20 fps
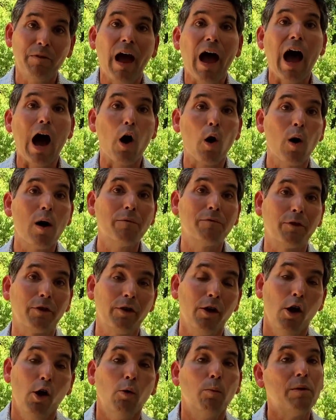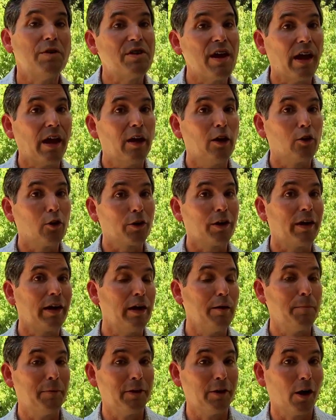However, when taking a look at
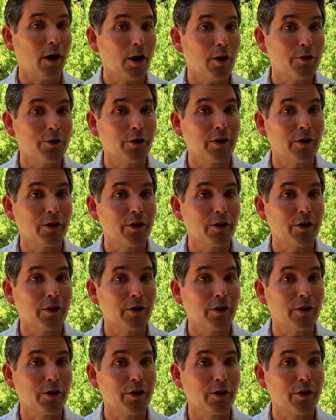APR,